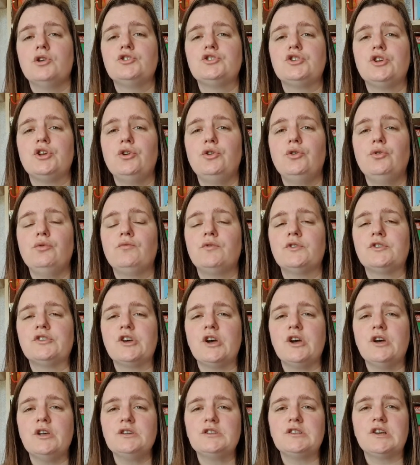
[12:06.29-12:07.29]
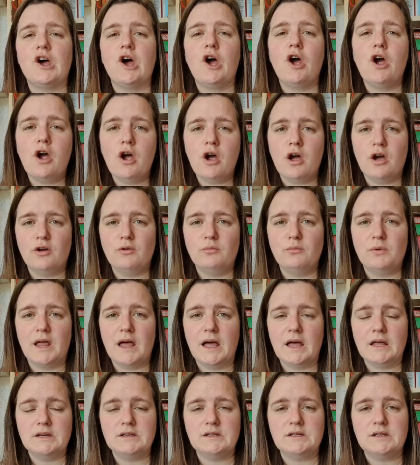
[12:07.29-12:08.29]
to return to her
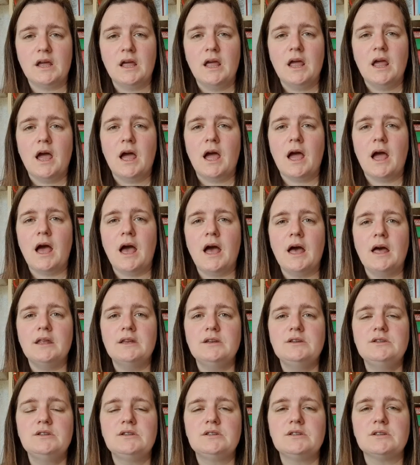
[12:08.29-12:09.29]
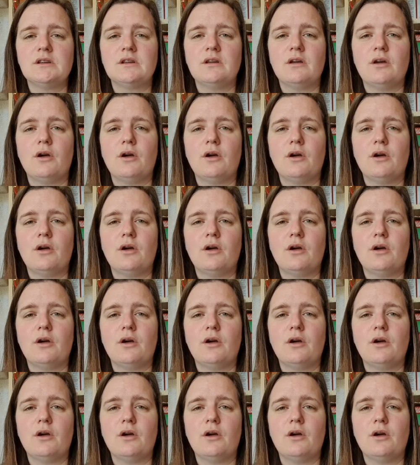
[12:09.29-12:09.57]
homeland and